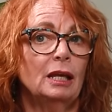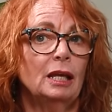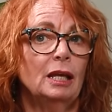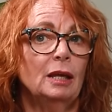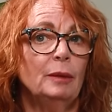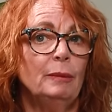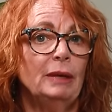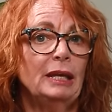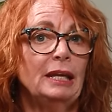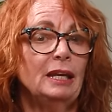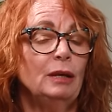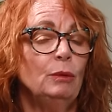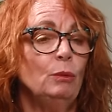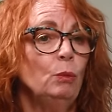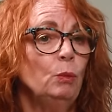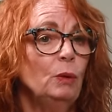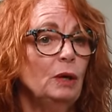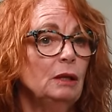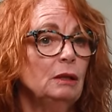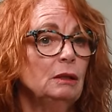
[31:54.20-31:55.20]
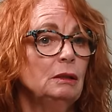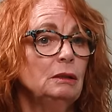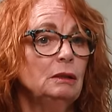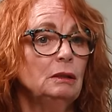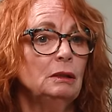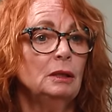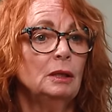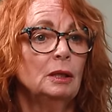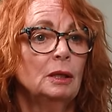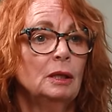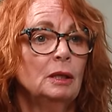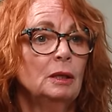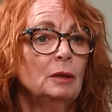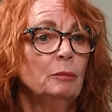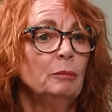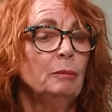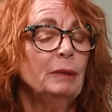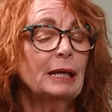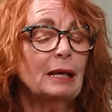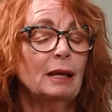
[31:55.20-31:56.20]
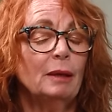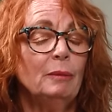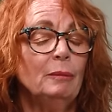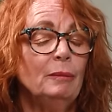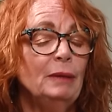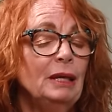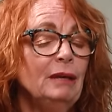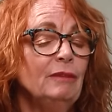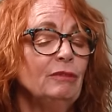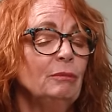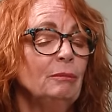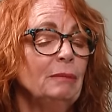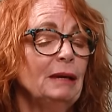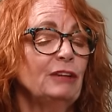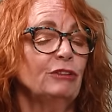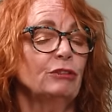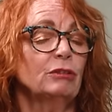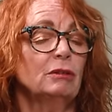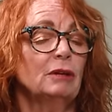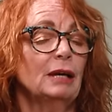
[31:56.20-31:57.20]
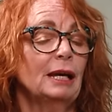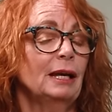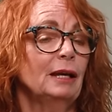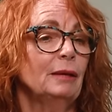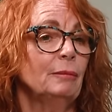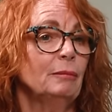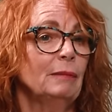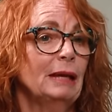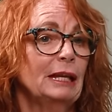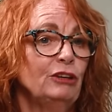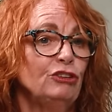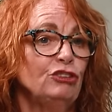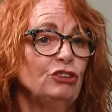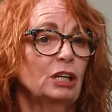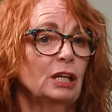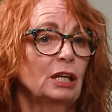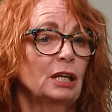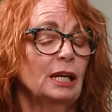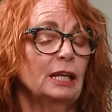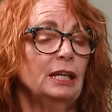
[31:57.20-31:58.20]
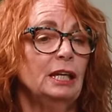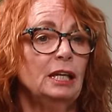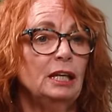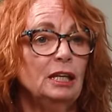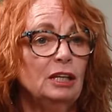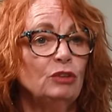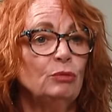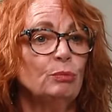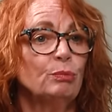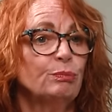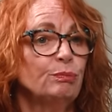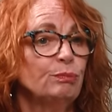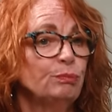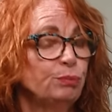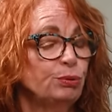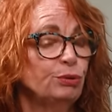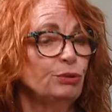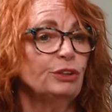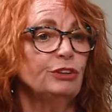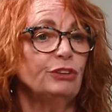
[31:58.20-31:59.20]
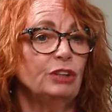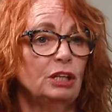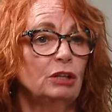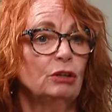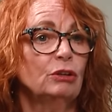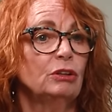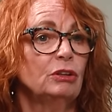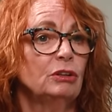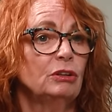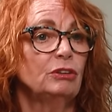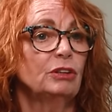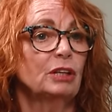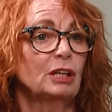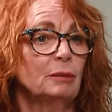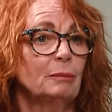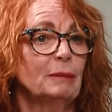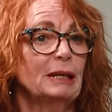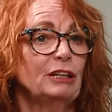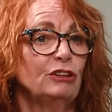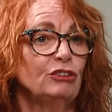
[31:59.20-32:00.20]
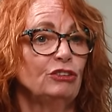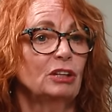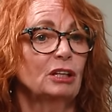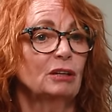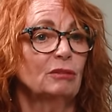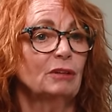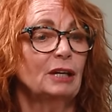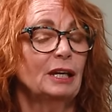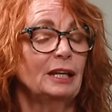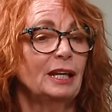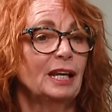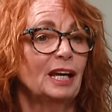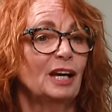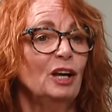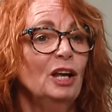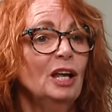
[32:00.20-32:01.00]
He will become even better at managing it. And he is pretty good at managing it right now.